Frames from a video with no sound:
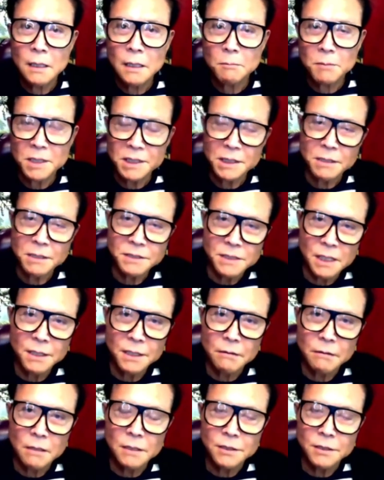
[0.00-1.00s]
but there's
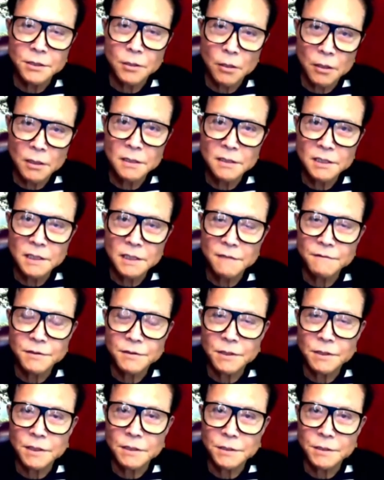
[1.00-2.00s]
other alternatives you
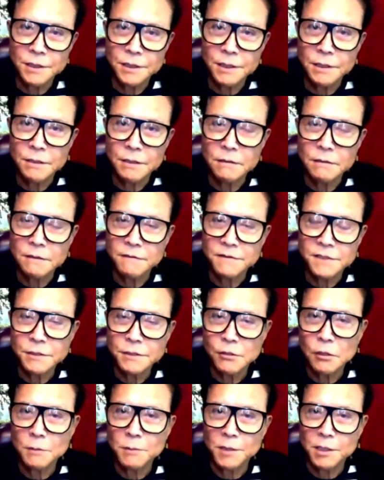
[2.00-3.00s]
can do. Just
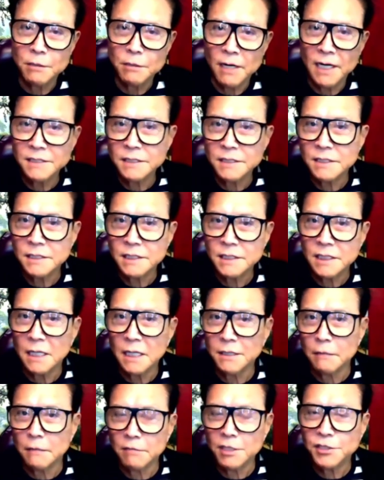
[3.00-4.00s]
open your eyes and see how
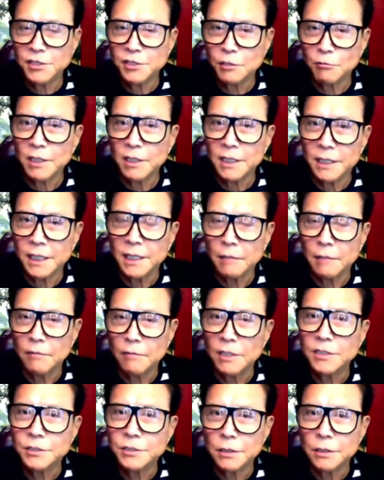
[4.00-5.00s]
the rich are really getting
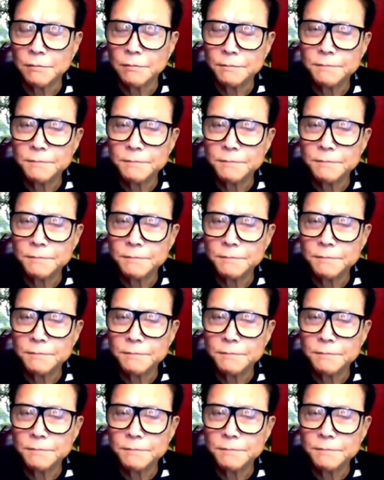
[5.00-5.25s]
richer.